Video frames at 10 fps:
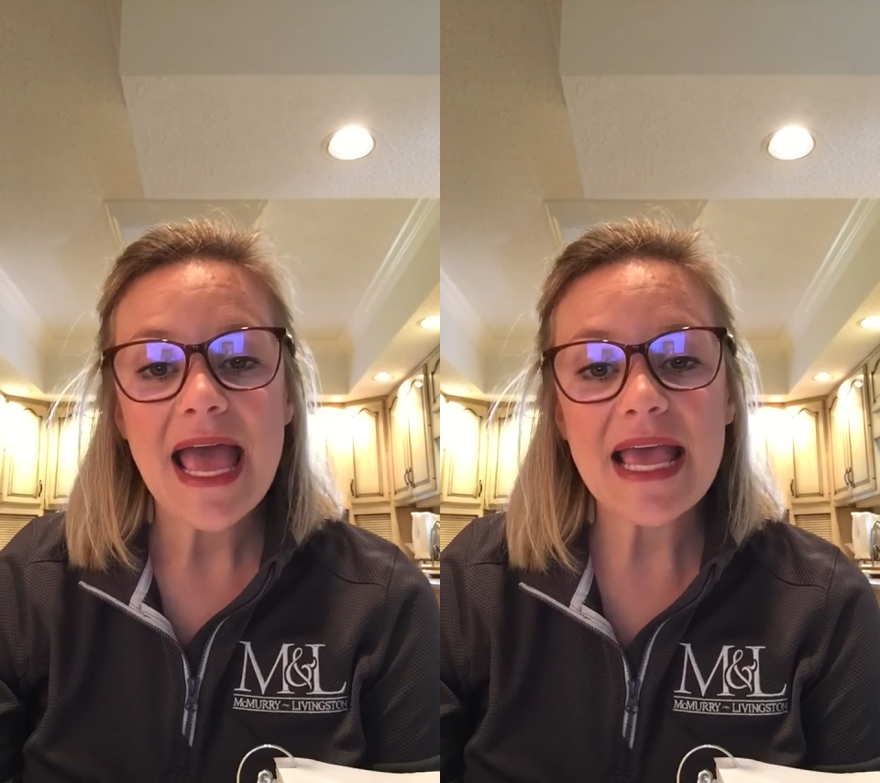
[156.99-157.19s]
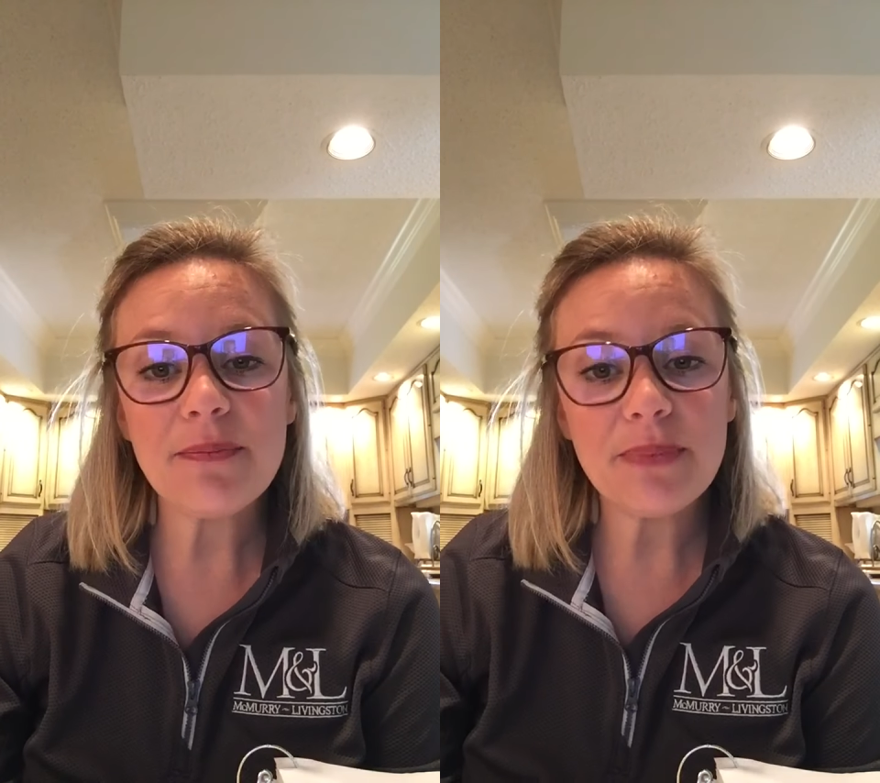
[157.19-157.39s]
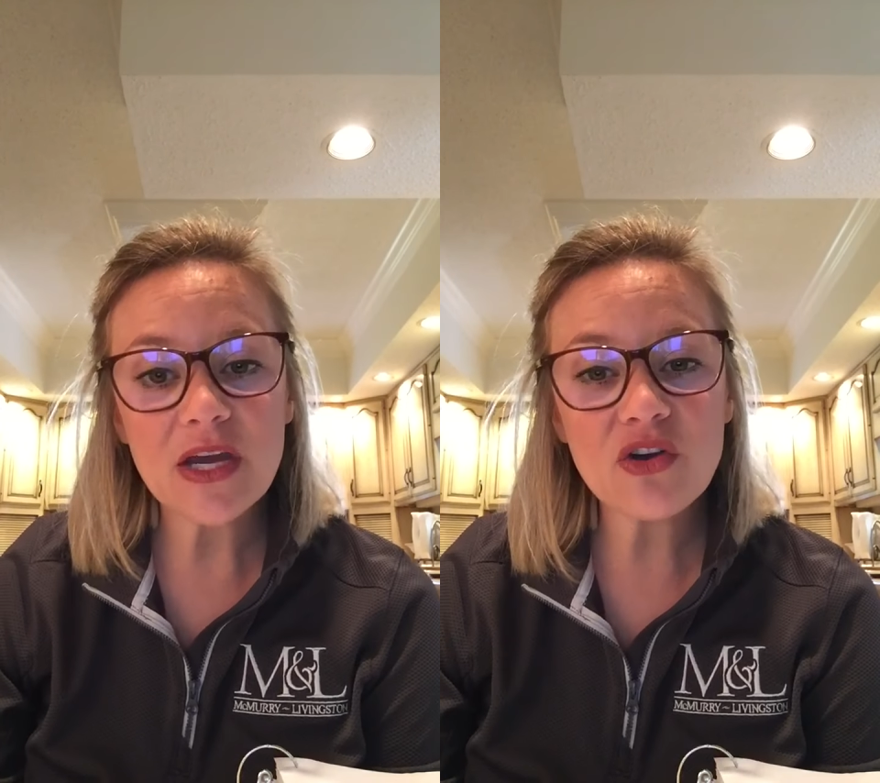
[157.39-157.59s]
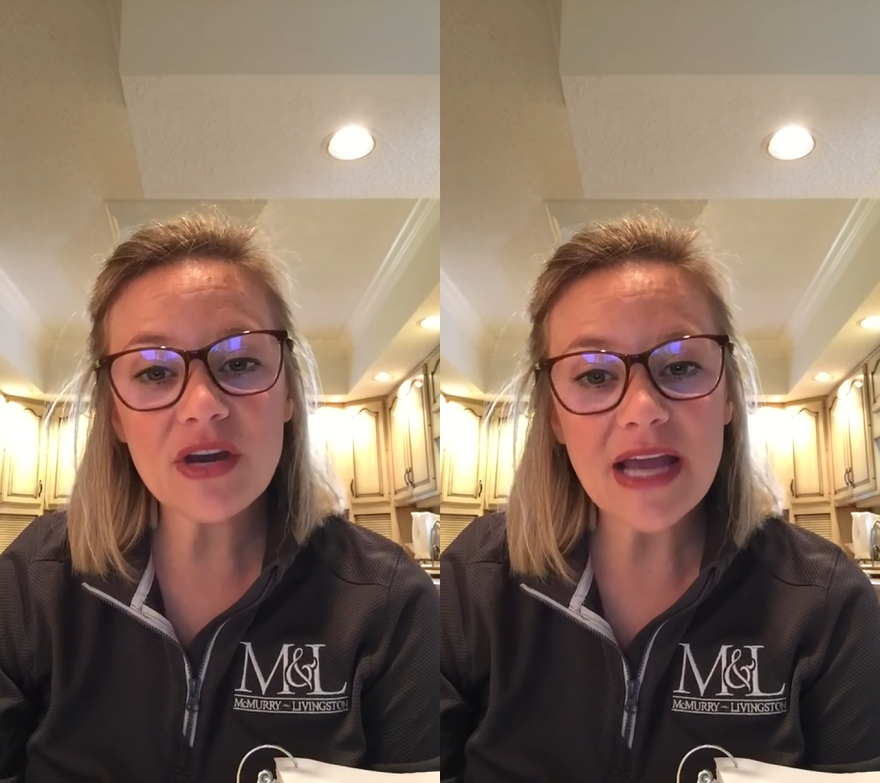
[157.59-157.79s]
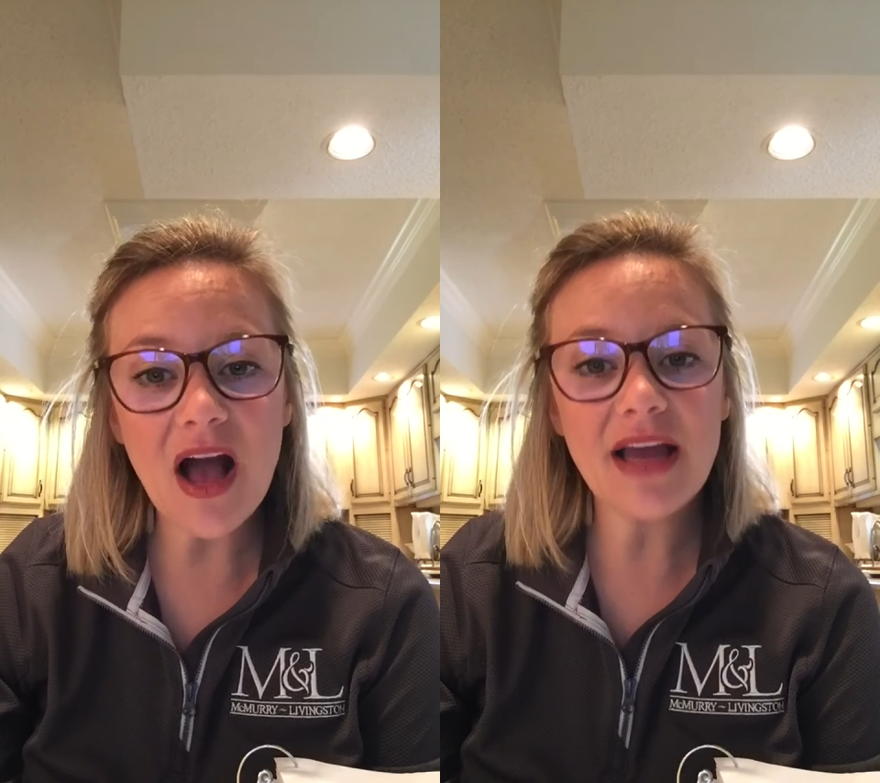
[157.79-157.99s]
a
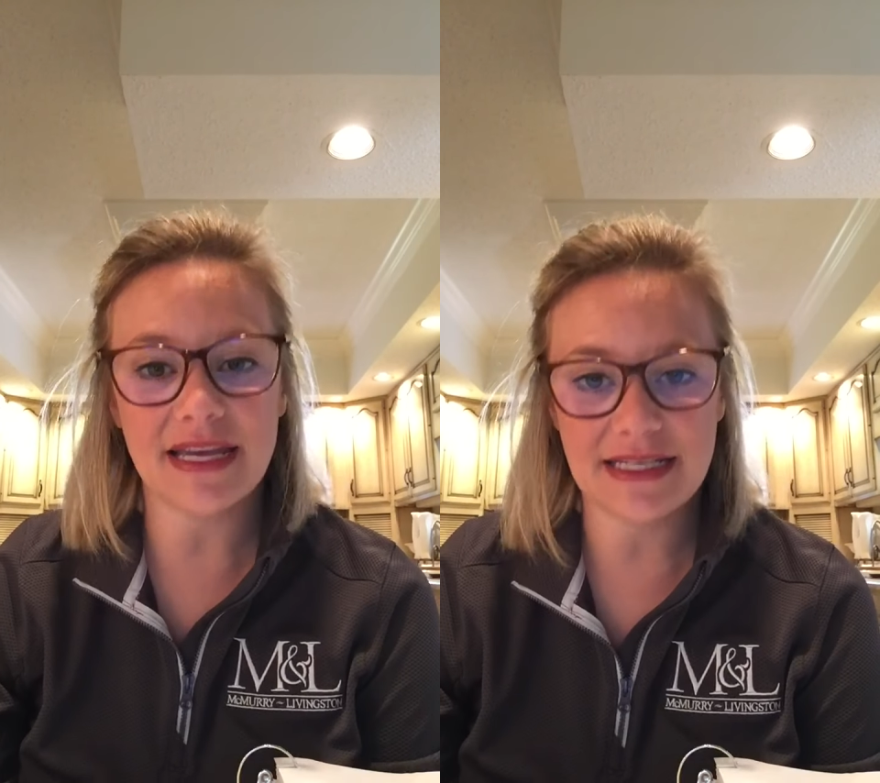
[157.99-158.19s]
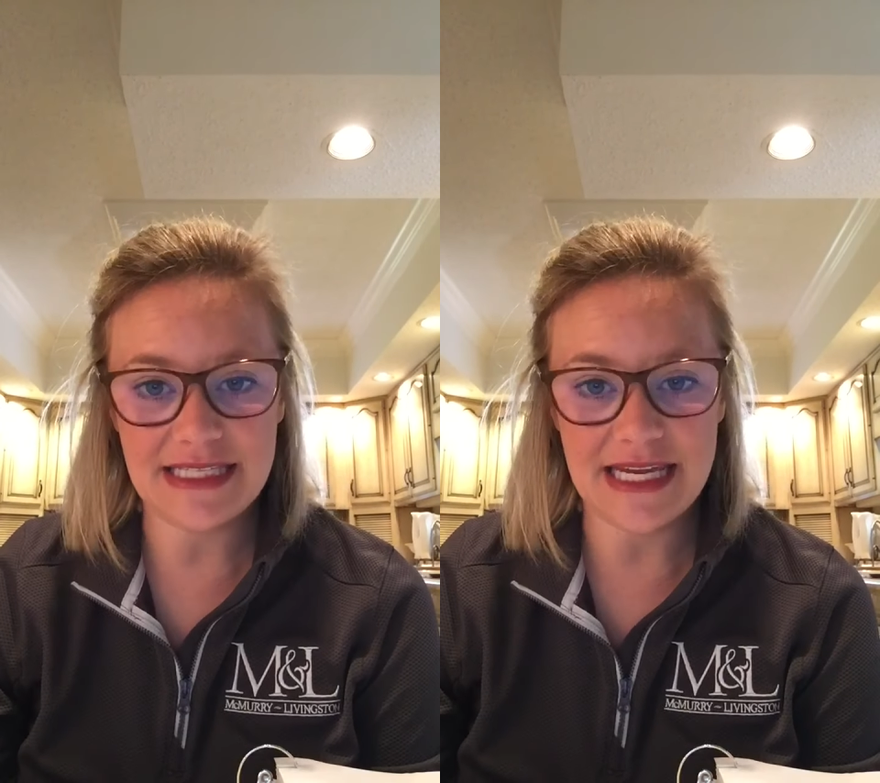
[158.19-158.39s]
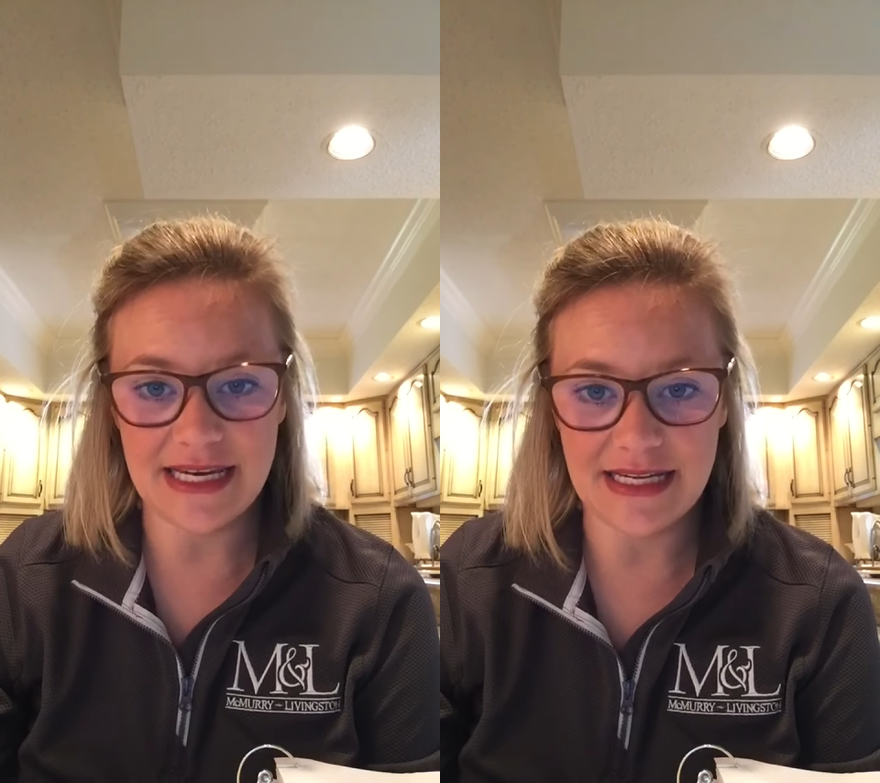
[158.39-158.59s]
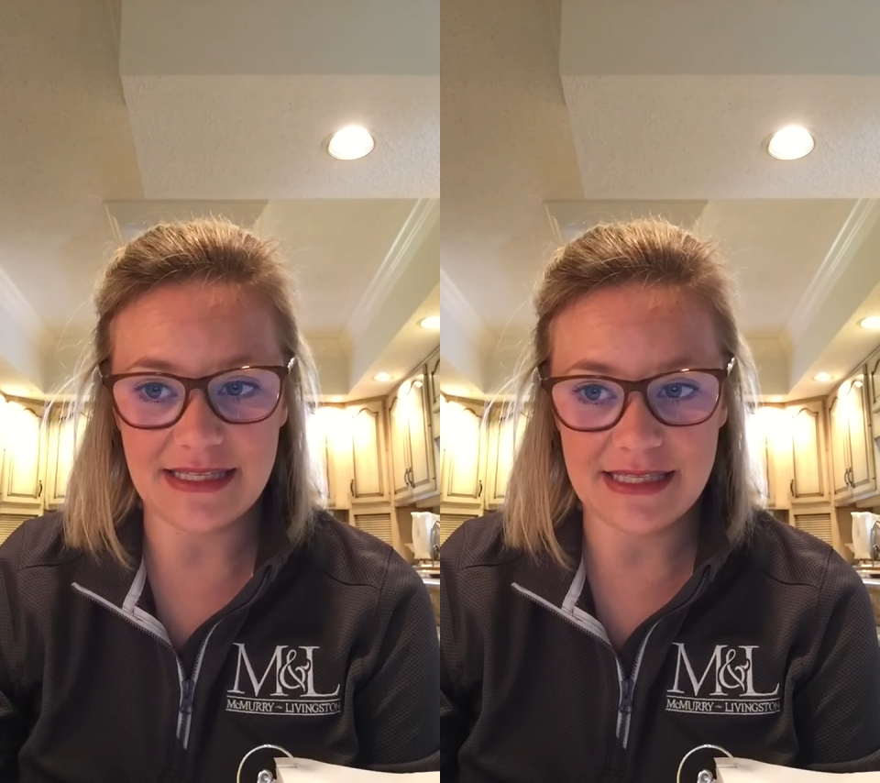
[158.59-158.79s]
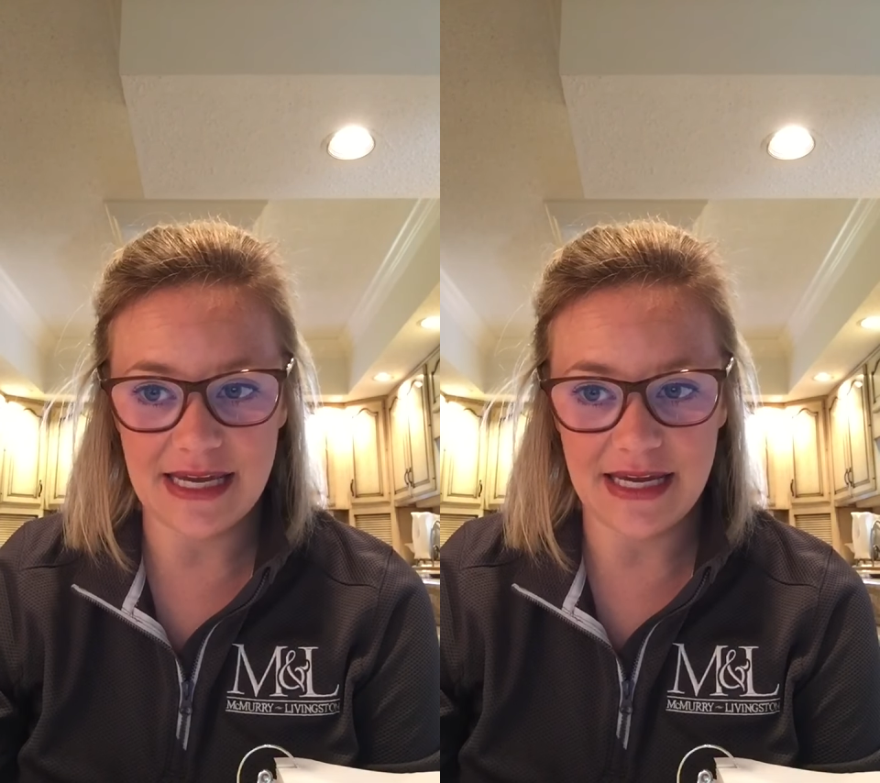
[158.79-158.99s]
periodic
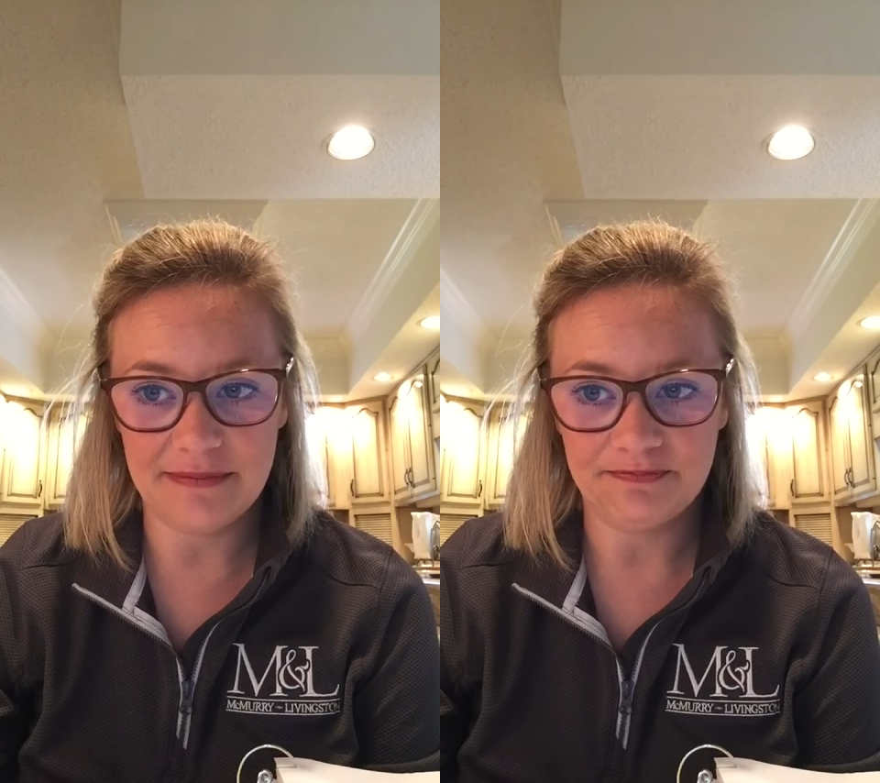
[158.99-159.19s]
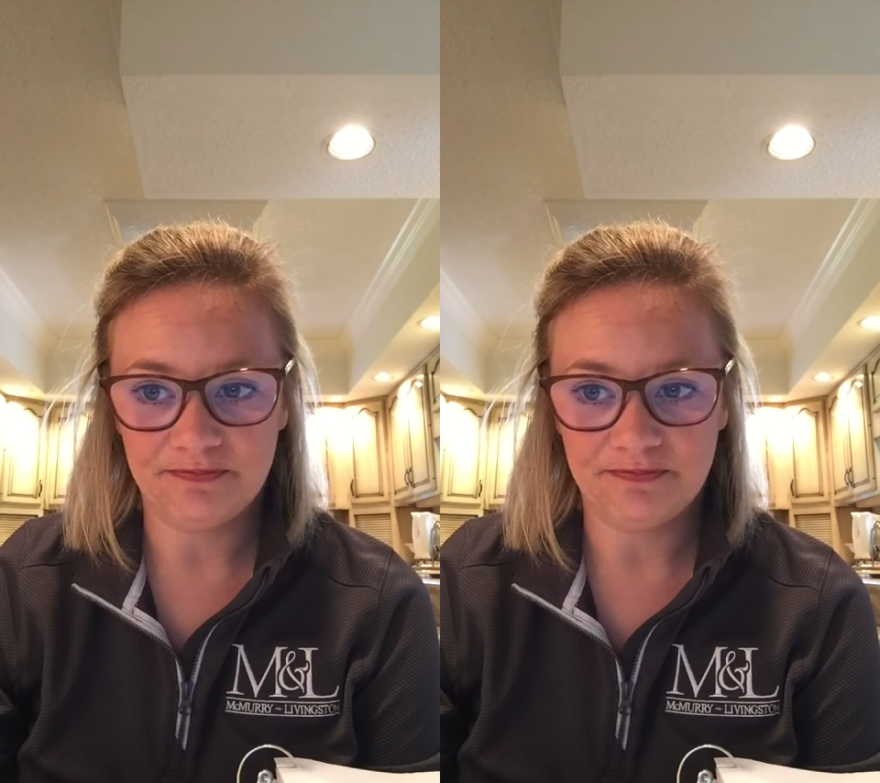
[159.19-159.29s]
tenancy.